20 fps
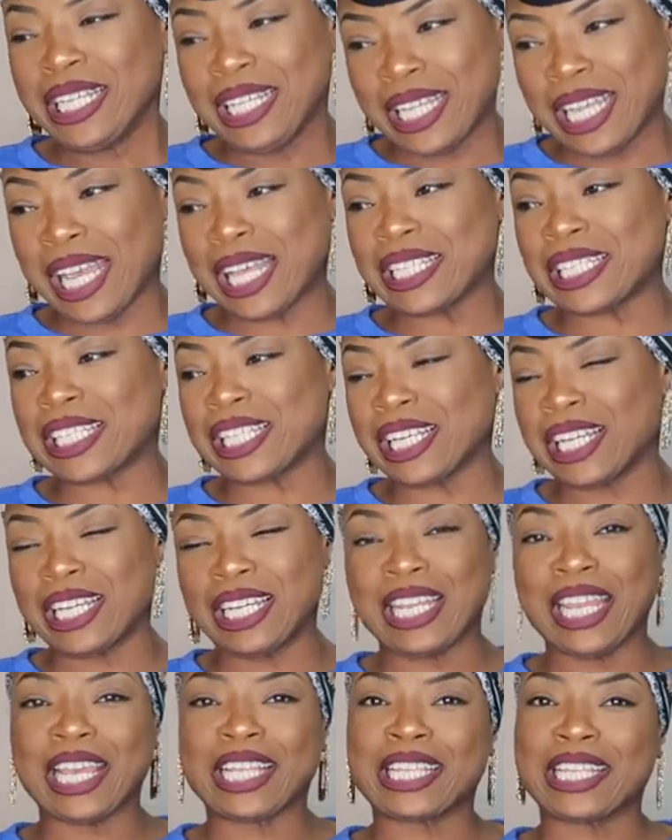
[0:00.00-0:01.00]
Yes, to
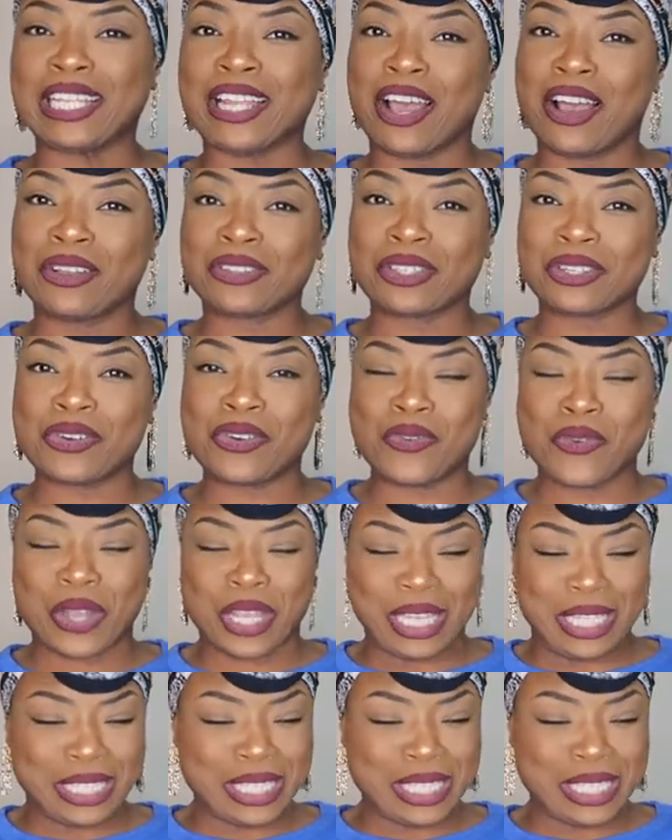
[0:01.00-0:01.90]
collecting all the coins.